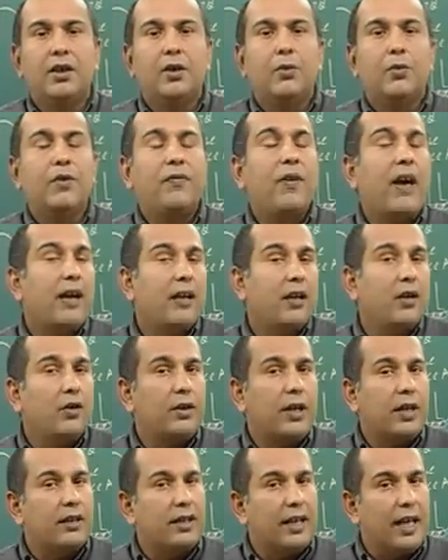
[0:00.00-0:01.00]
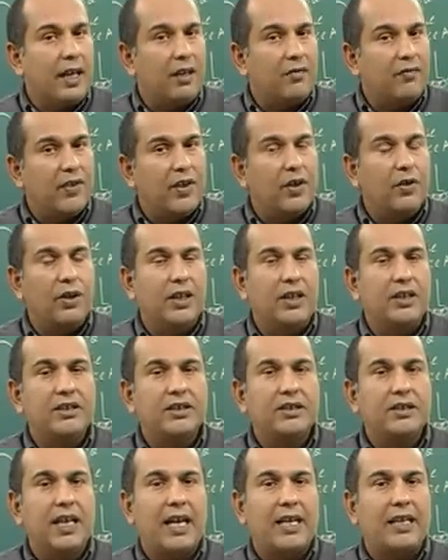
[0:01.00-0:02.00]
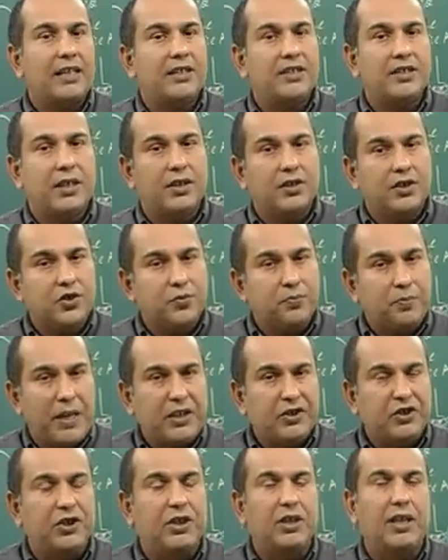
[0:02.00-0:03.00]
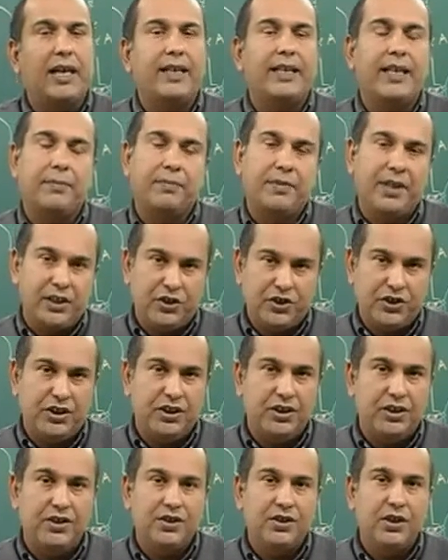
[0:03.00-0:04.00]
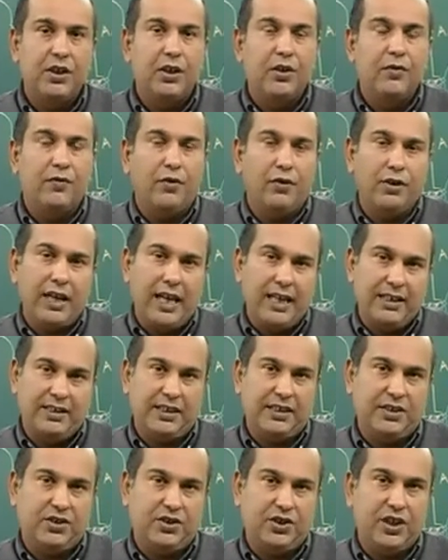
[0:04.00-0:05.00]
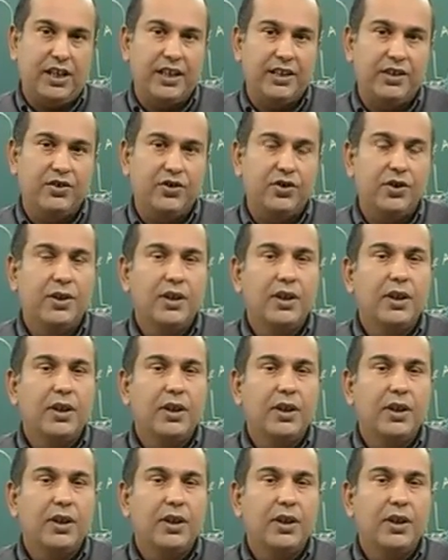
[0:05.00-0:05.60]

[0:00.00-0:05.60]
We've had a look at the alveolus and its special adaptations for gas exchange.